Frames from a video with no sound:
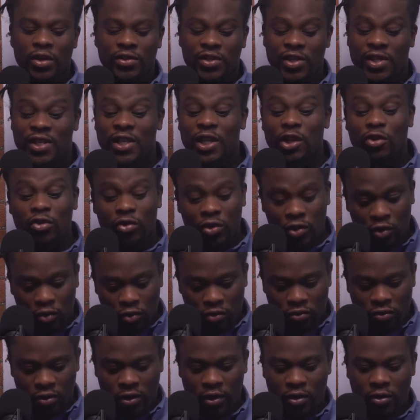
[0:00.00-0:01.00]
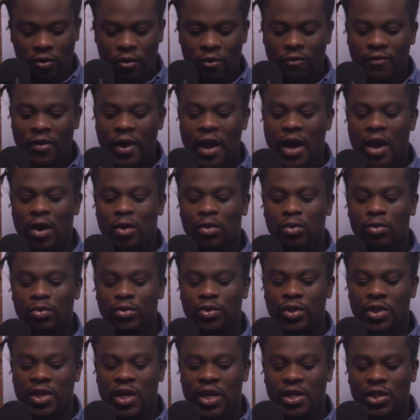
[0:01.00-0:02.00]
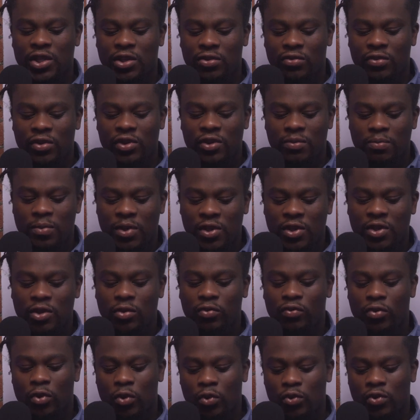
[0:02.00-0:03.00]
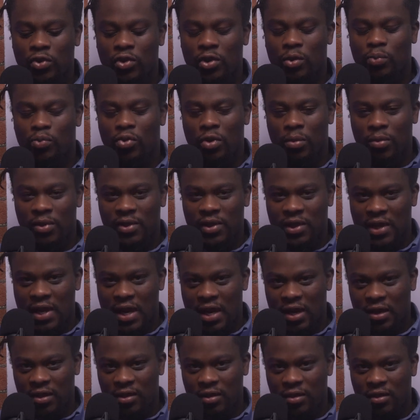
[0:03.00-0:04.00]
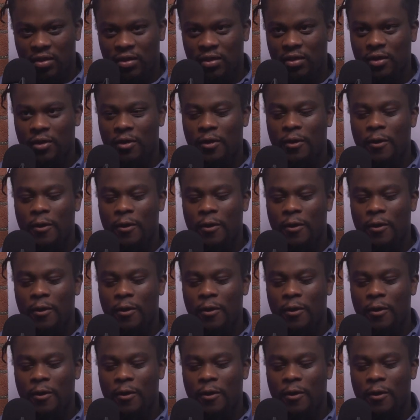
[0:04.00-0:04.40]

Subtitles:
secret story of how the Nigerians missed the road to the promised land.